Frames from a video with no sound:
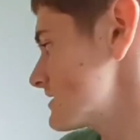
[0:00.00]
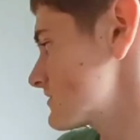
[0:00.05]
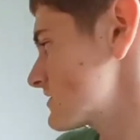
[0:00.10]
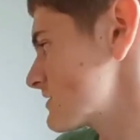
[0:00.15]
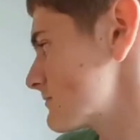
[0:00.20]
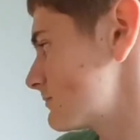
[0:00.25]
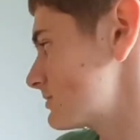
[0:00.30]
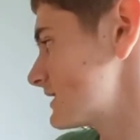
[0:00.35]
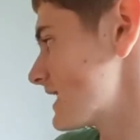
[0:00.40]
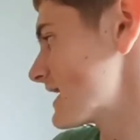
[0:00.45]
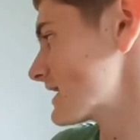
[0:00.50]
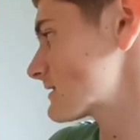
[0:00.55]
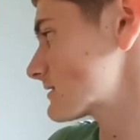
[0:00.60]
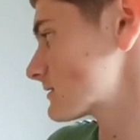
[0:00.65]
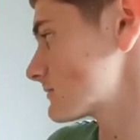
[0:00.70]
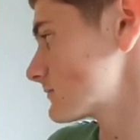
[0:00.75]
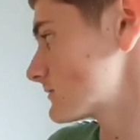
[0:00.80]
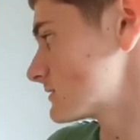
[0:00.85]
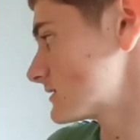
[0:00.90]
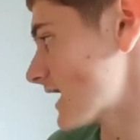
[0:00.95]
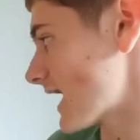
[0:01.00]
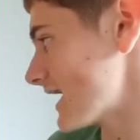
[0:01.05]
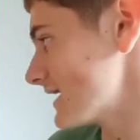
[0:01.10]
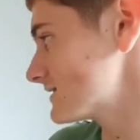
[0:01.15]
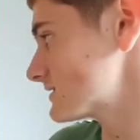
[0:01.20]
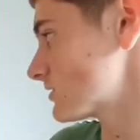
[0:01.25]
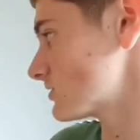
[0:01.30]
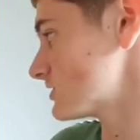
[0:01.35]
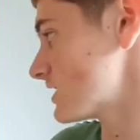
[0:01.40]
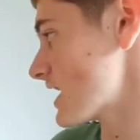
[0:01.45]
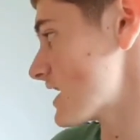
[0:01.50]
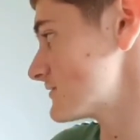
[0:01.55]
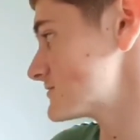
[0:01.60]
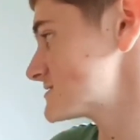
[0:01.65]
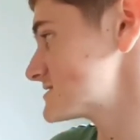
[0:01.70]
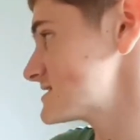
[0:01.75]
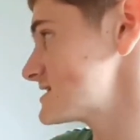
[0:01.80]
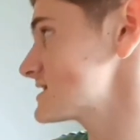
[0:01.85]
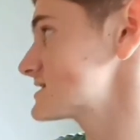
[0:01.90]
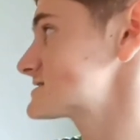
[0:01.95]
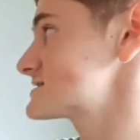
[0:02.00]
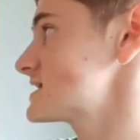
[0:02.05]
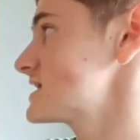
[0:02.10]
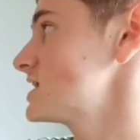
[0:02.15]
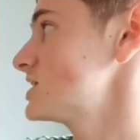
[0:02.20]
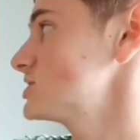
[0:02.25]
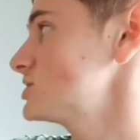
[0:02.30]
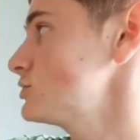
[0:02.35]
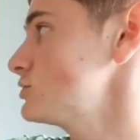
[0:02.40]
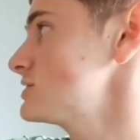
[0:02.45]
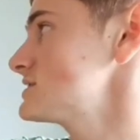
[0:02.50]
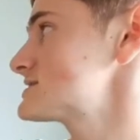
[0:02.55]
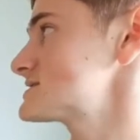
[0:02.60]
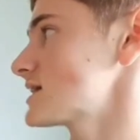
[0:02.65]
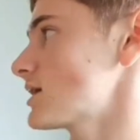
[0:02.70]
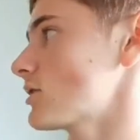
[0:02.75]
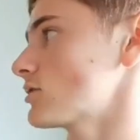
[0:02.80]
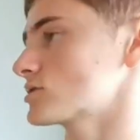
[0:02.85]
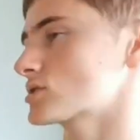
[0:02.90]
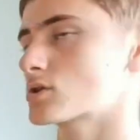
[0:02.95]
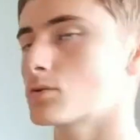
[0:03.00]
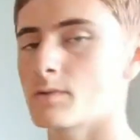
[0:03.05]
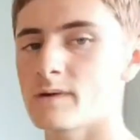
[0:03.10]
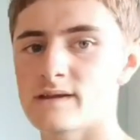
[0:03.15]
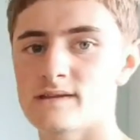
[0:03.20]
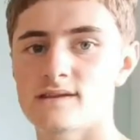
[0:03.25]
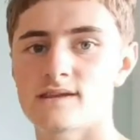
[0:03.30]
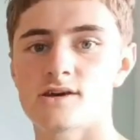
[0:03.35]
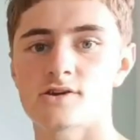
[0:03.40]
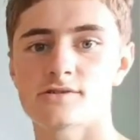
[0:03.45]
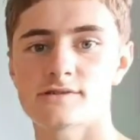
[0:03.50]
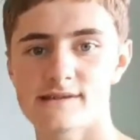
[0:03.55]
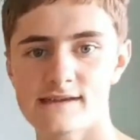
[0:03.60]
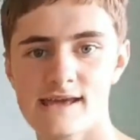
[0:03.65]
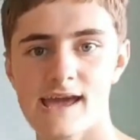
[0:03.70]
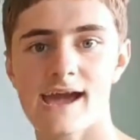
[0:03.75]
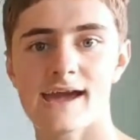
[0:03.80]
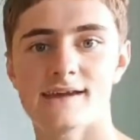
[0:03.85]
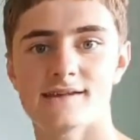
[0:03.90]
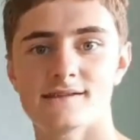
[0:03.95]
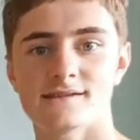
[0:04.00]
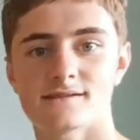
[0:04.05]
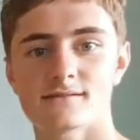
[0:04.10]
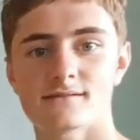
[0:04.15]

the black knight on f6 to its own queen here on d8.